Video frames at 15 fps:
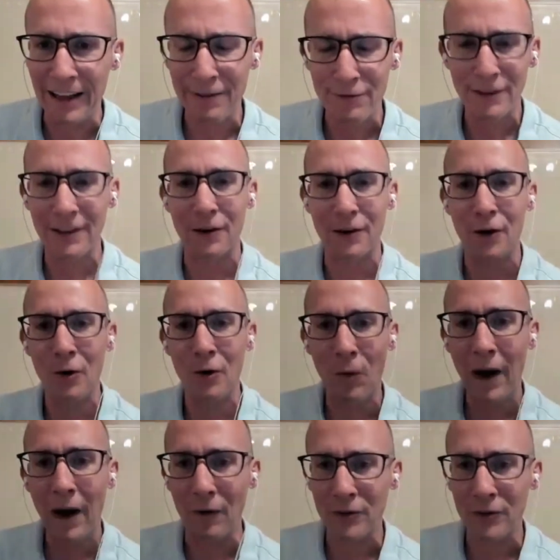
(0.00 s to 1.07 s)
And I felt like, "Oh
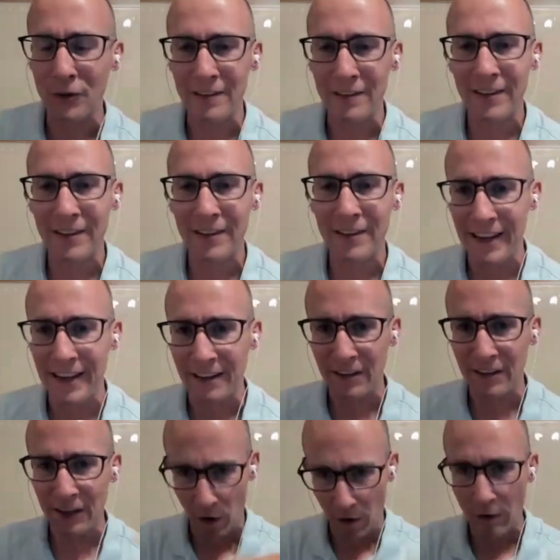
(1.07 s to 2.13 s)
wow!" So that's
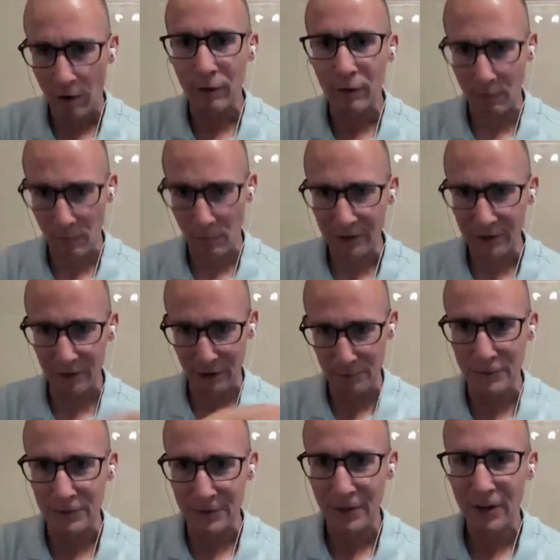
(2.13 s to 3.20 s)
connecting all
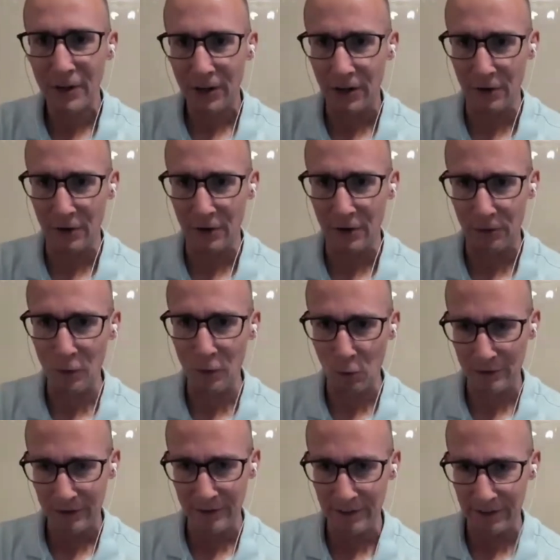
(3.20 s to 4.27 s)
Muslims around the
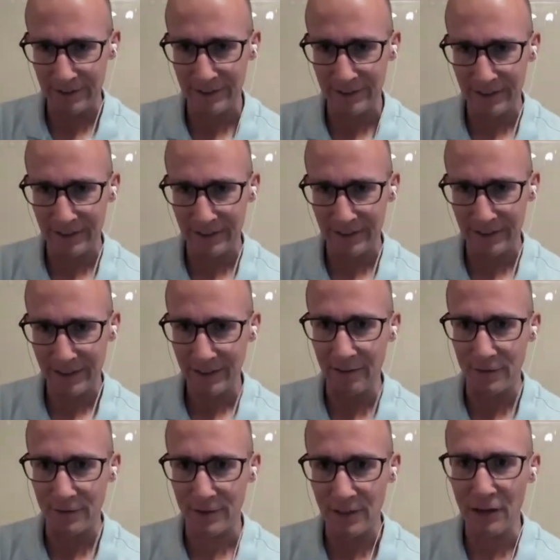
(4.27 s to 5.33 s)
world to this
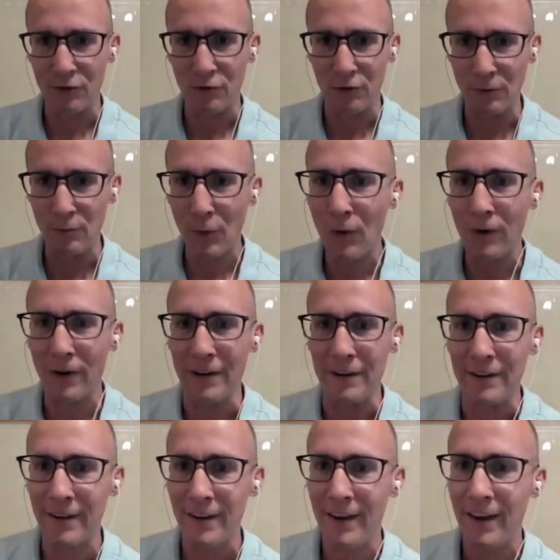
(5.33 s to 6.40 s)
kind of central
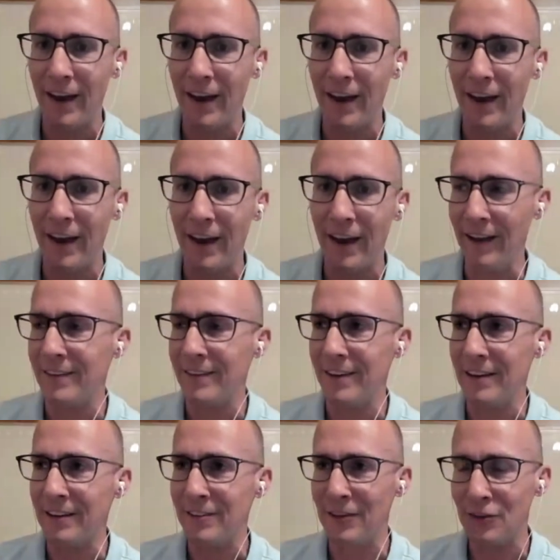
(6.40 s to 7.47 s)
point,
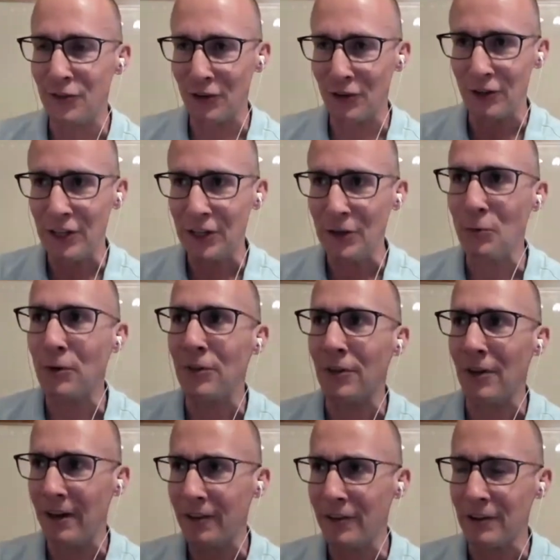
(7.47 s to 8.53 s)
and it's a journey
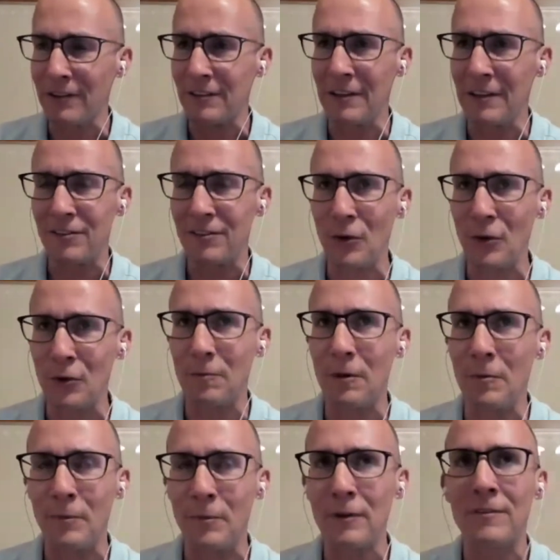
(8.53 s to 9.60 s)
with others, and so
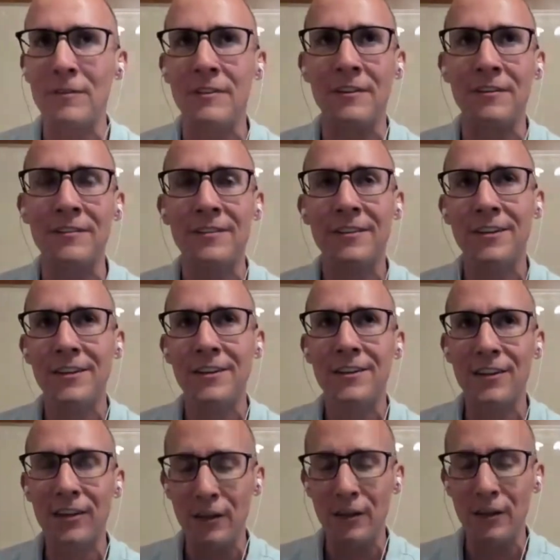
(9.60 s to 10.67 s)
it builds this
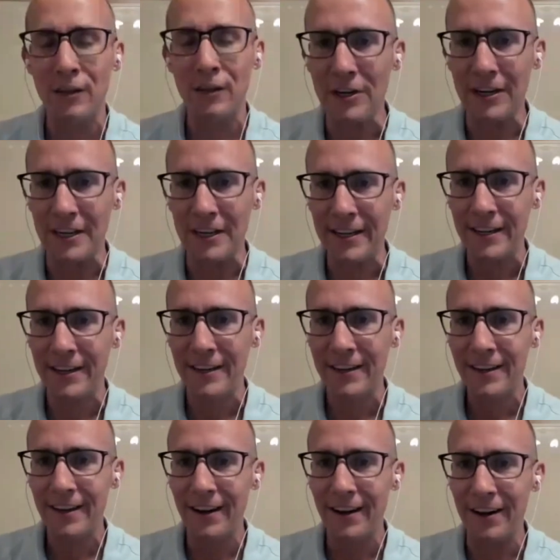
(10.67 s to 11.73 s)
community.